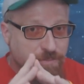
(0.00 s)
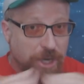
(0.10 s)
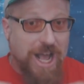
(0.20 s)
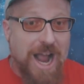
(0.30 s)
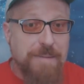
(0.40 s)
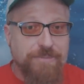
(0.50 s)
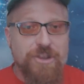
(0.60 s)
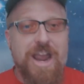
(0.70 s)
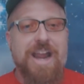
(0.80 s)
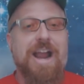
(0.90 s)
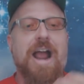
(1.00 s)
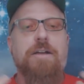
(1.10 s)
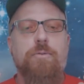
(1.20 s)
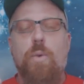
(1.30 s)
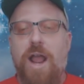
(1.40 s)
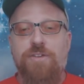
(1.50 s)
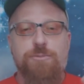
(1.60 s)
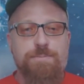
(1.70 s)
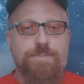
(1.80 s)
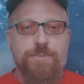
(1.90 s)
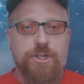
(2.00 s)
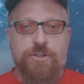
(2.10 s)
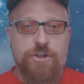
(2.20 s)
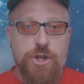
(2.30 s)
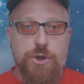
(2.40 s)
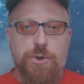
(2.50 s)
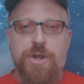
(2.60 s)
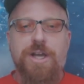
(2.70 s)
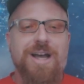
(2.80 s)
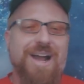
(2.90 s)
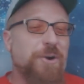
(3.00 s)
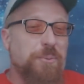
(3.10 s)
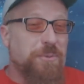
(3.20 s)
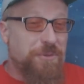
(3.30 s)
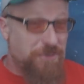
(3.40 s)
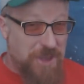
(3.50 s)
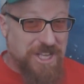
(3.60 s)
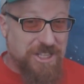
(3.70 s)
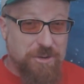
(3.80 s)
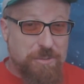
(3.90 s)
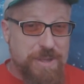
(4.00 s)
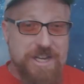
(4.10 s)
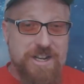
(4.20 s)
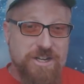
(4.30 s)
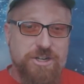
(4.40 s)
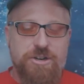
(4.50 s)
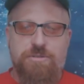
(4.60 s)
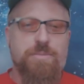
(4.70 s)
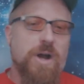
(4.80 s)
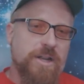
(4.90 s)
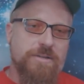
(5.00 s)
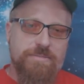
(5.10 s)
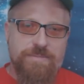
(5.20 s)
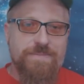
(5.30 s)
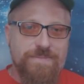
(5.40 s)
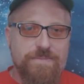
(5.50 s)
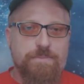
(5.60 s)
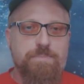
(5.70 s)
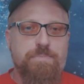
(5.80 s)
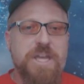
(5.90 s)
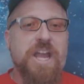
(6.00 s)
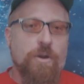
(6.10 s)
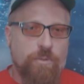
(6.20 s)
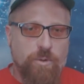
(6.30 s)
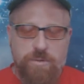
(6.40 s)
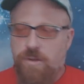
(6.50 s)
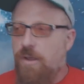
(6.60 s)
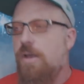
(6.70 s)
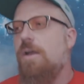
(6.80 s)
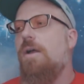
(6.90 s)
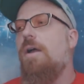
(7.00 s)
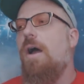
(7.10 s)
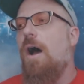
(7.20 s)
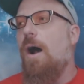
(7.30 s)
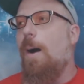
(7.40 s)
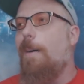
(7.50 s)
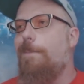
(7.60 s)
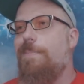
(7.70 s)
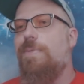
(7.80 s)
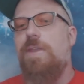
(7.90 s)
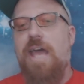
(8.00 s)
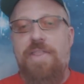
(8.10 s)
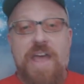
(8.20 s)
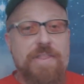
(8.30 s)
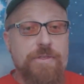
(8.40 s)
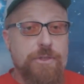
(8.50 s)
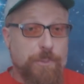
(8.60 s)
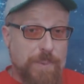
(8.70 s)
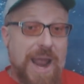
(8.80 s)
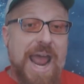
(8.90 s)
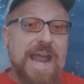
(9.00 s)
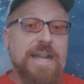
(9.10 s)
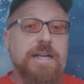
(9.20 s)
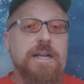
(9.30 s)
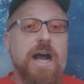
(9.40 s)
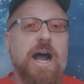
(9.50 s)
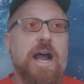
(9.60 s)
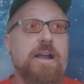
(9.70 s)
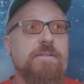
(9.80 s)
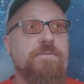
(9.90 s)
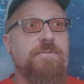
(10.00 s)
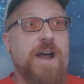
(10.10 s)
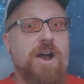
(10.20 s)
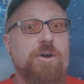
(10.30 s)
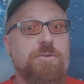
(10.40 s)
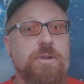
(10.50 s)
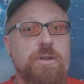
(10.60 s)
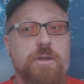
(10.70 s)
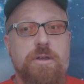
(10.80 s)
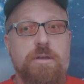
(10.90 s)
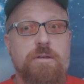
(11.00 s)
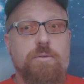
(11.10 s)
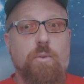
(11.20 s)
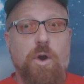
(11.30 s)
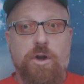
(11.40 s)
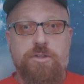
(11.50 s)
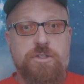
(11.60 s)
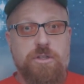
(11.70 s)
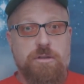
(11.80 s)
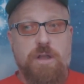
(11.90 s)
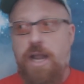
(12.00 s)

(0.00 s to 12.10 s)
But I'm saying, as just a dude, I don't think there will be an issue, but be careful. And then the red, I have found, works